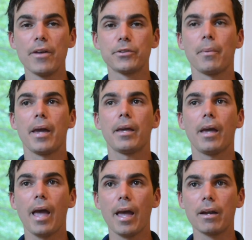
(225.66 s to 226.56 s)
resume.
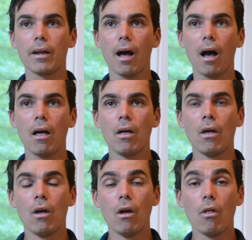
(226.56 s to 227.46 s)
And
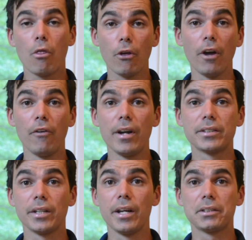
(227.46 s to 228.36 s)
the third
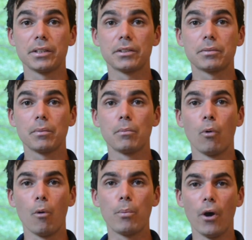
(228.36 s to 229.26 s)
reason is
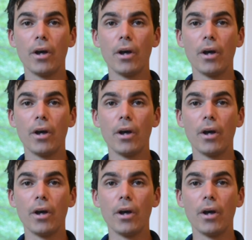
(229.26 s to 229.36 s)
more